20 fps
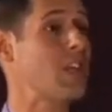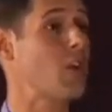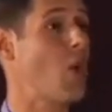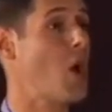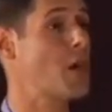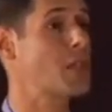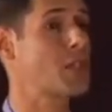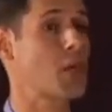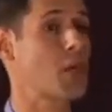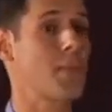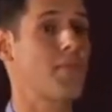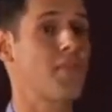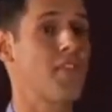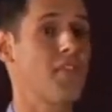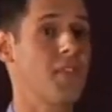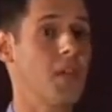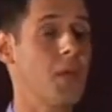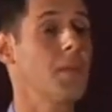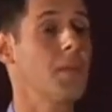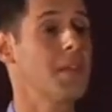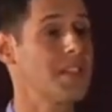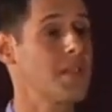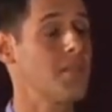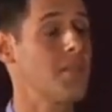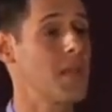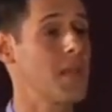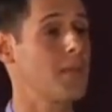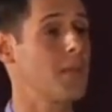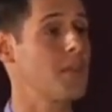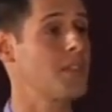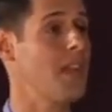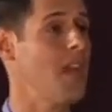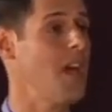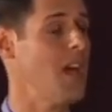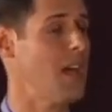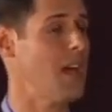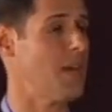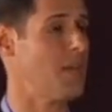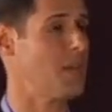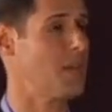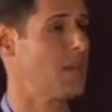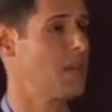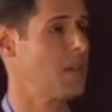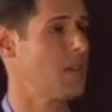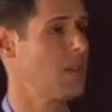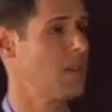and long-term fulfillment in people's lives.